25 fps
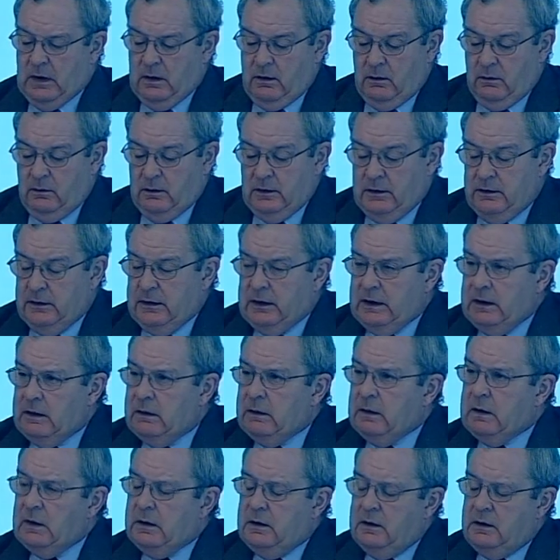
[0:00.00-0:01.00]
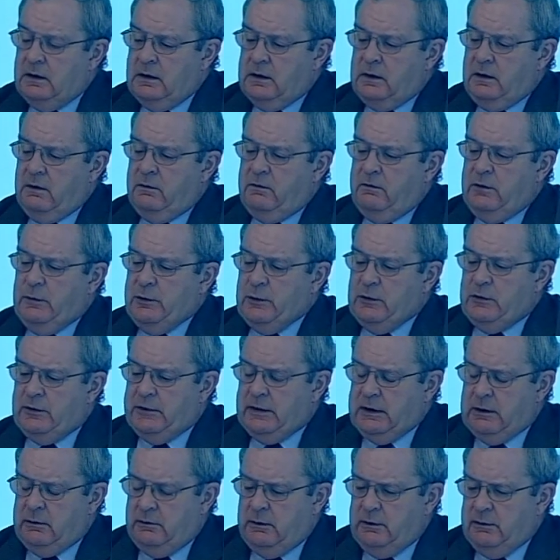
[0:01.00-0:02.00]
Well, the report
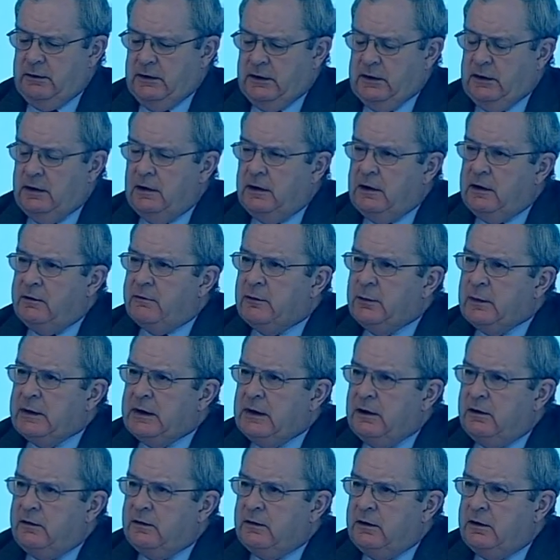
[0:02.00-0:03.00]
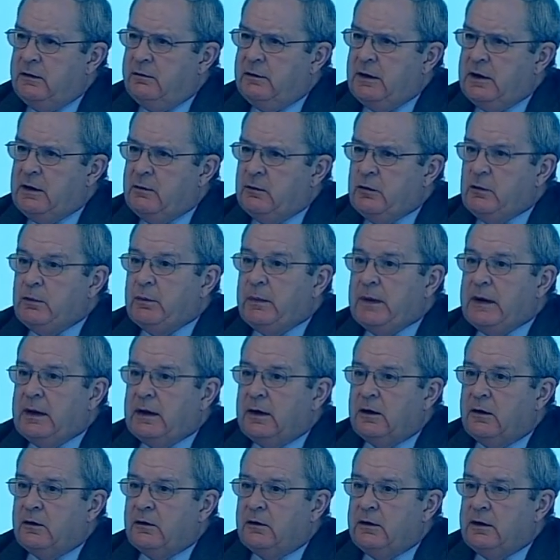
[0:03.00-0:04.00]
I quoted earlier from the Asian Development
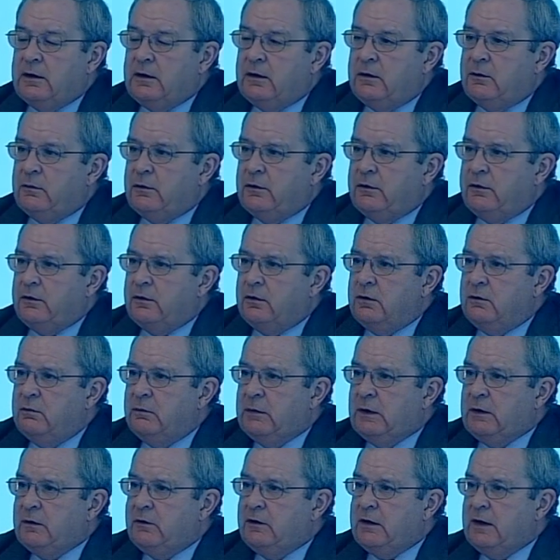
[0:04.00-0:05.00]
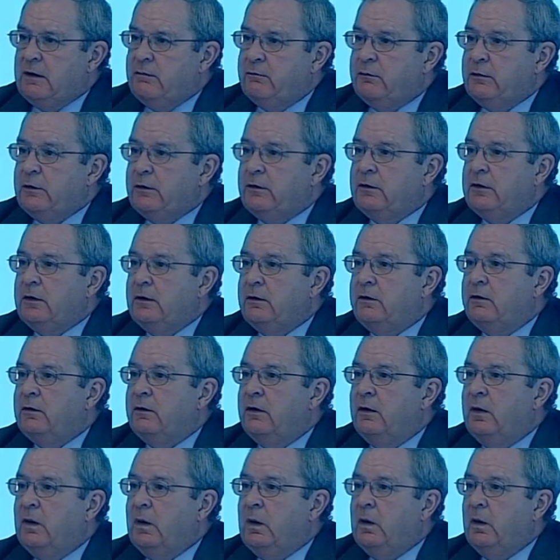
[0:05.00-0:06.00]
Bank said there was too much emphasis
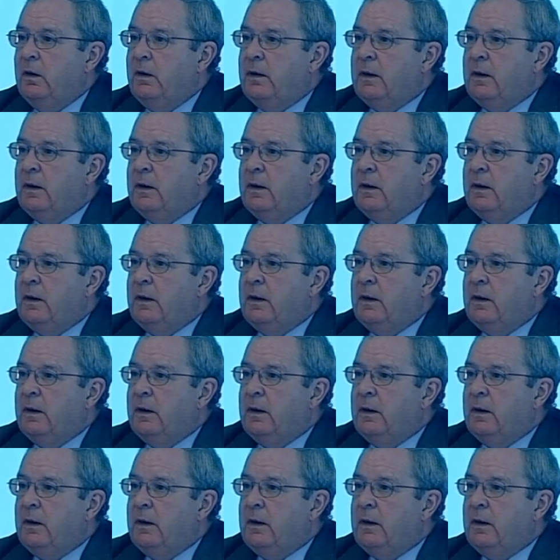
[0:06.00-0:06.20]
on